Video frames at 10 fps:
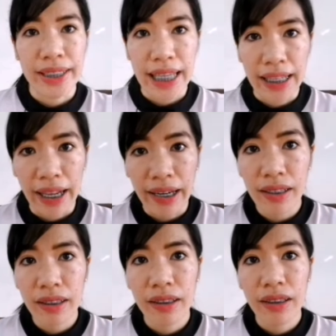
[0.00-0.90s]
the
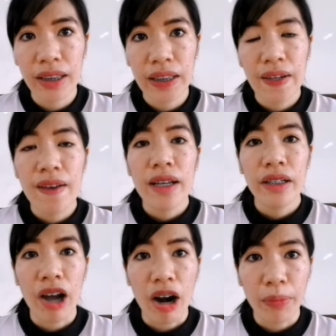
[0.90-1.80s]
sunlight,
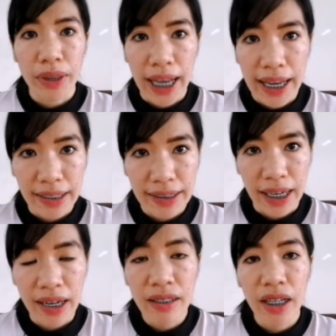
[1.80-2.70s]
carbon
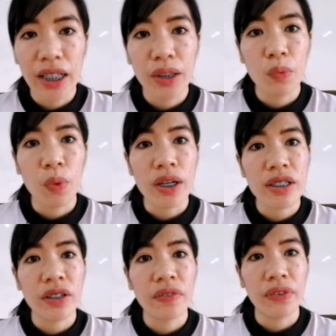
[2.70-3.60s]
dioxide, and the
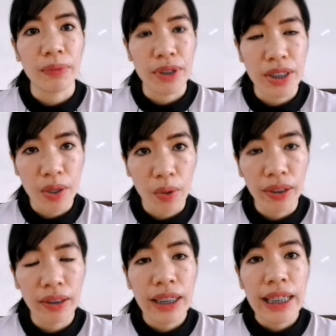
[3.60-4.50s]
water from the
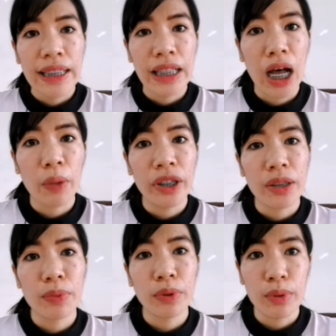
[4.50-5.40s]
soil. Now
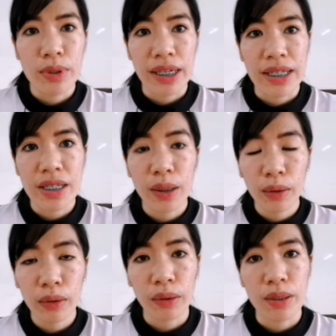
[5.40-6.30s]
it produces
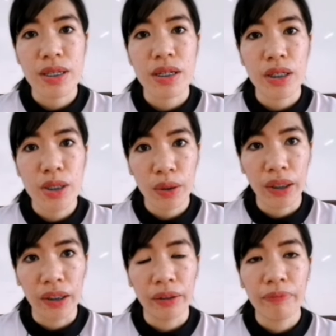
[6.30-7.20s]
glucose or
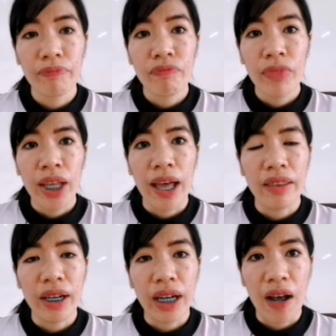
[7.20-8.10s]
sugar.
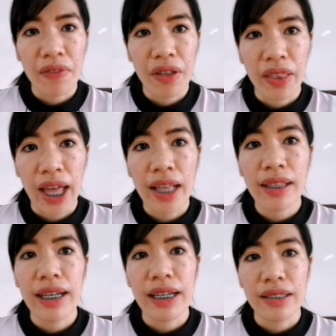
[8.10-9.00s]
And then after
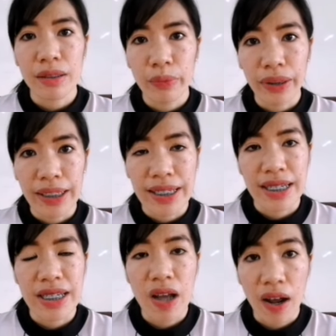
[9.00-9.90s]
that, it
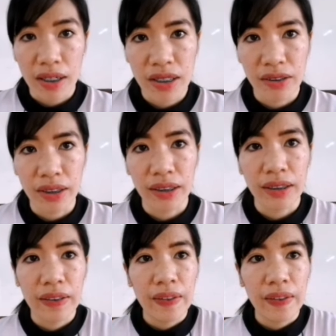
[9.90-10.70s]
releases oxygen.